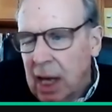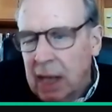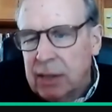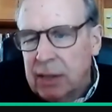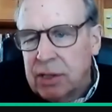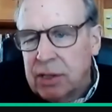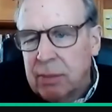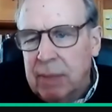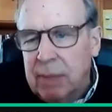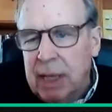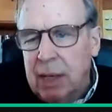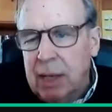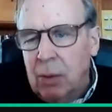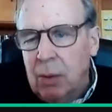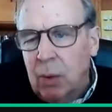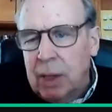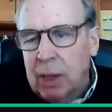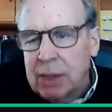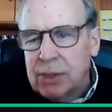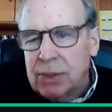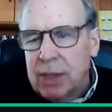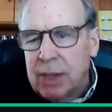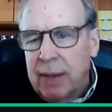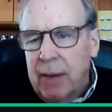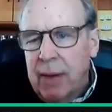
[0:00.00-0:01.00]
to me
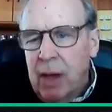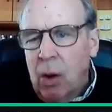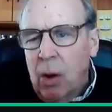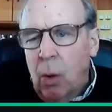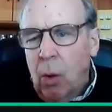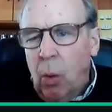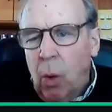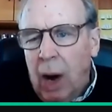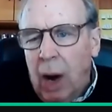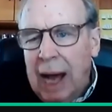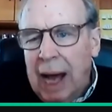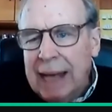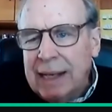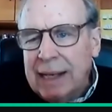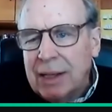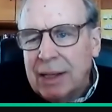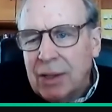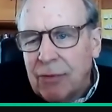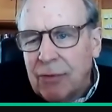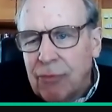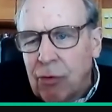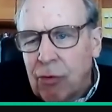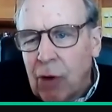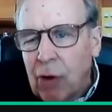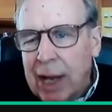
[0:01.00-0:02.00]
was why did the
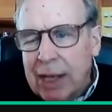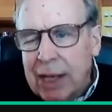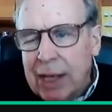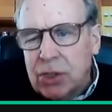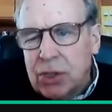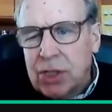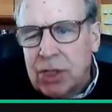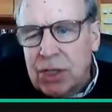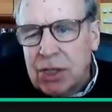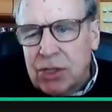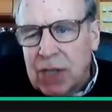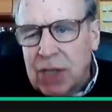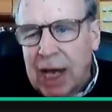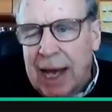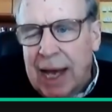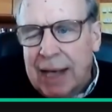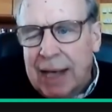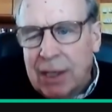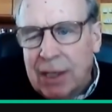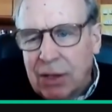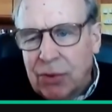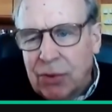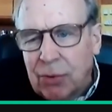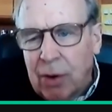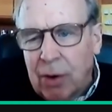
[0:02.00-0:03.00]
French decide
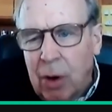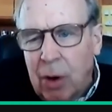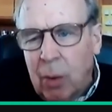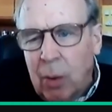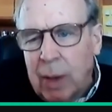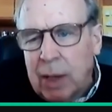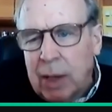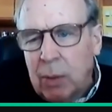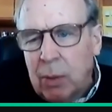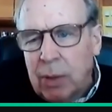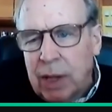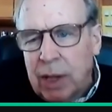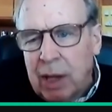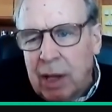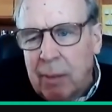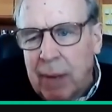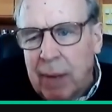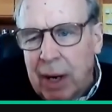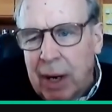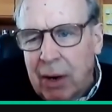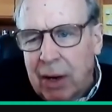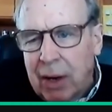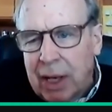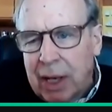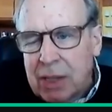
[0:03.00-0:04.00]
to throw in with the
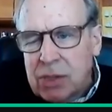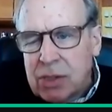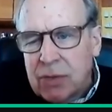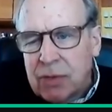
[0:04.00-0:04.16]
Americans?